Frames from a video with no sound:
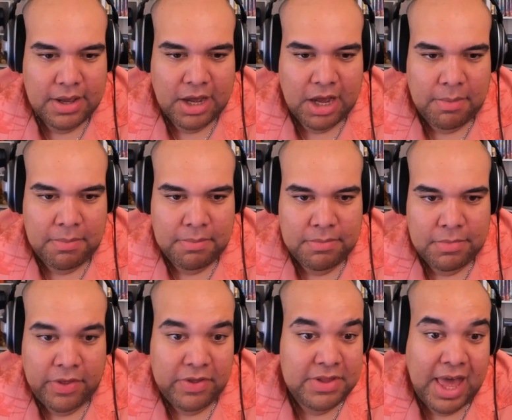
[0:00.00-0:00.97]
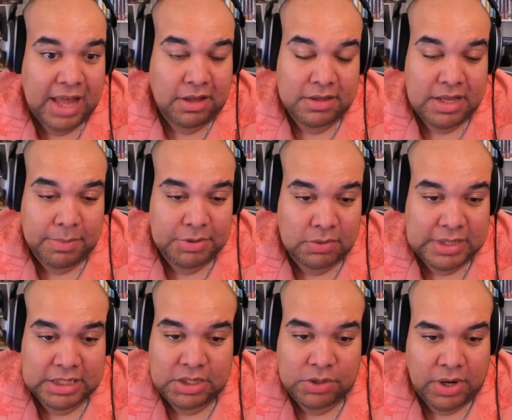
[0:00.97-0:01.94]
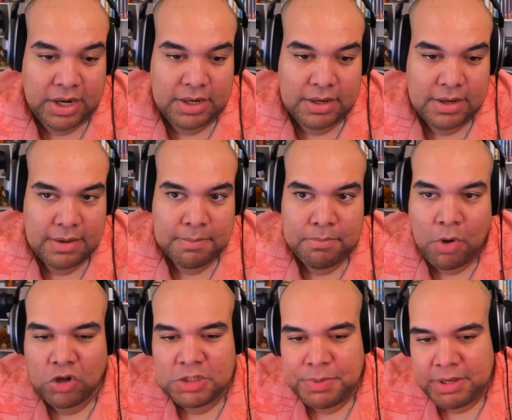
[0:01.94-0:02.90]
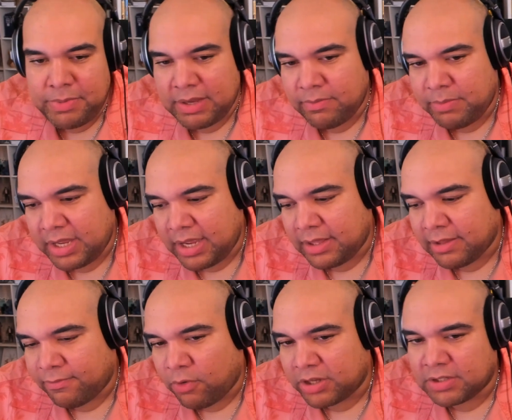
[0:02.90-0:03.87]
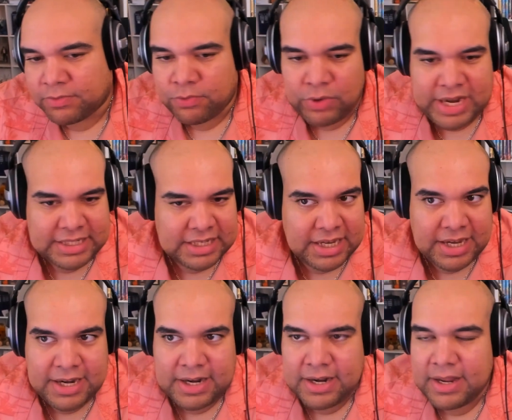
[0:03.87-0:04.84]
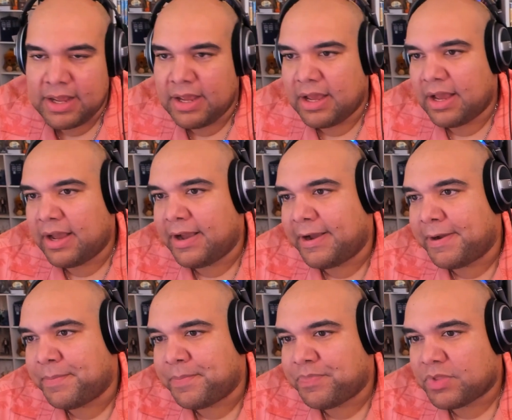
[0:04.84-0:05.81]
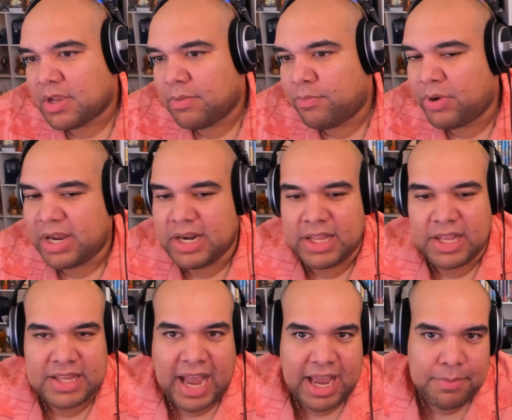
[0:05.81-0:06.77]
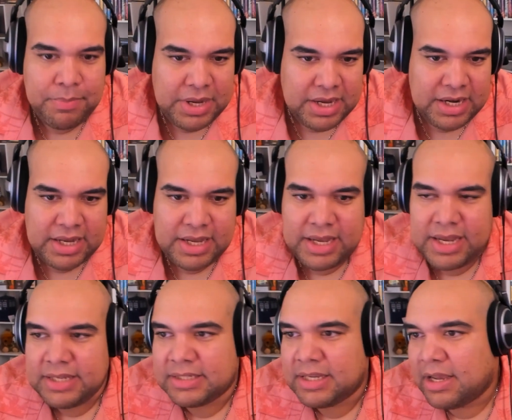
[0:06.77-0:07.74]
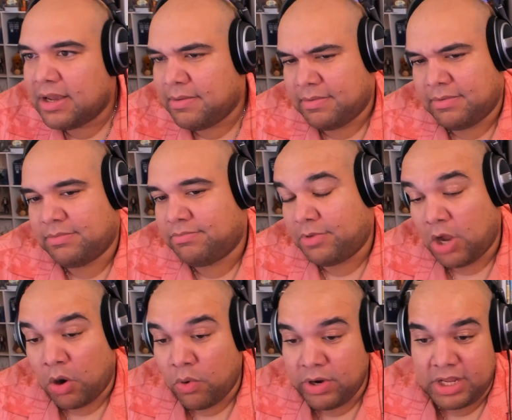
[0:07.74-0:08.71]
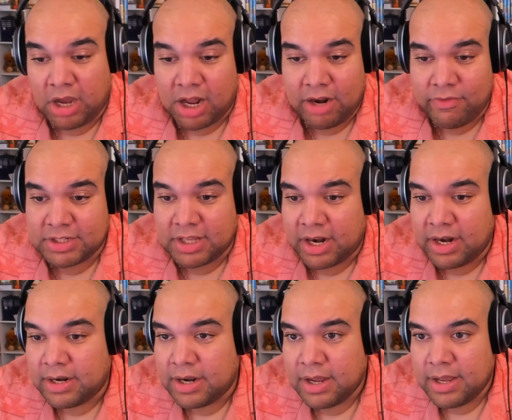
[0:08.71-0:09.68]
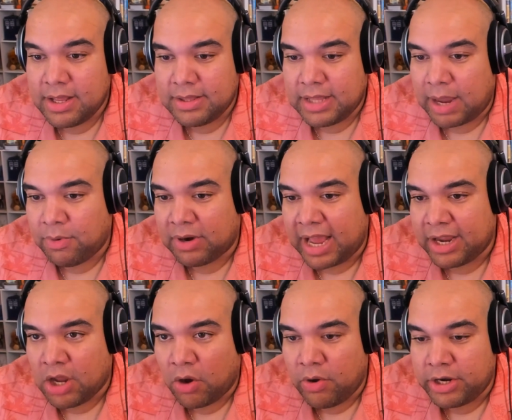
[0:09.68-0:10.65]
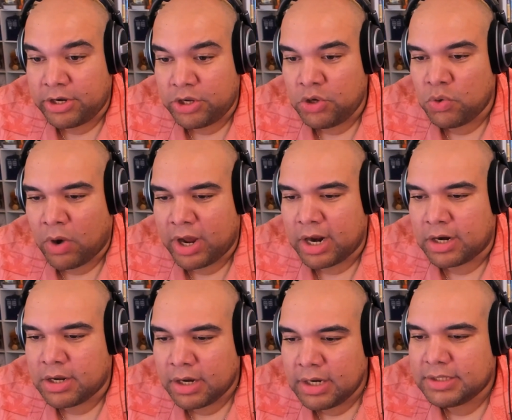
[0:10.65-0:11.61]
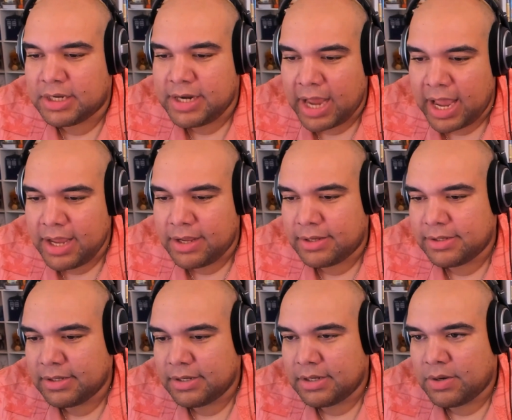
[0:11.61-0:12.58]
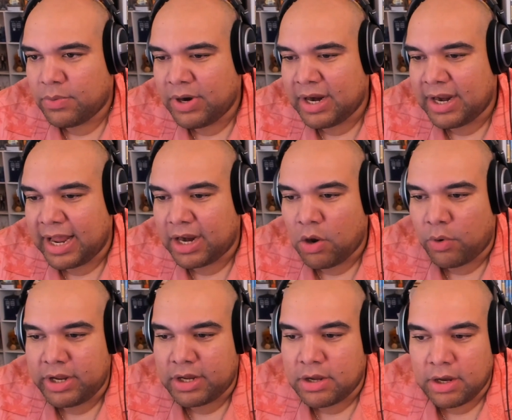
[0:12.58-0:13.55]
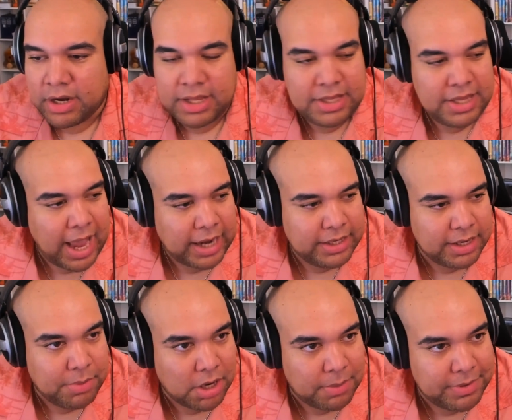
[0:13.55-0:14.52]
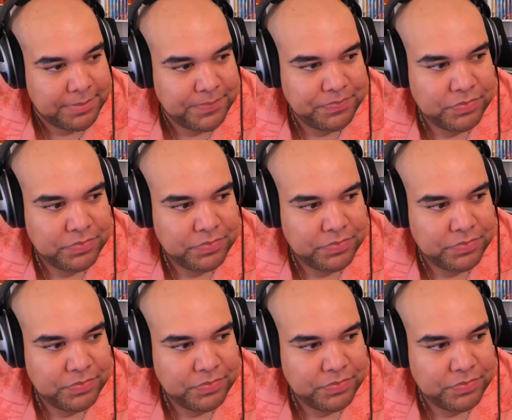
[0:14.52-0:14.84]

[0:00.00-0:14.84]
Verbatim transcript: um other than that i thought the episode was actually great mosby be- being the voice of reason um bringing in the diabetes cody all of a sudden they were like cody do you want to cook today we're going to let Cody cook in the acting department.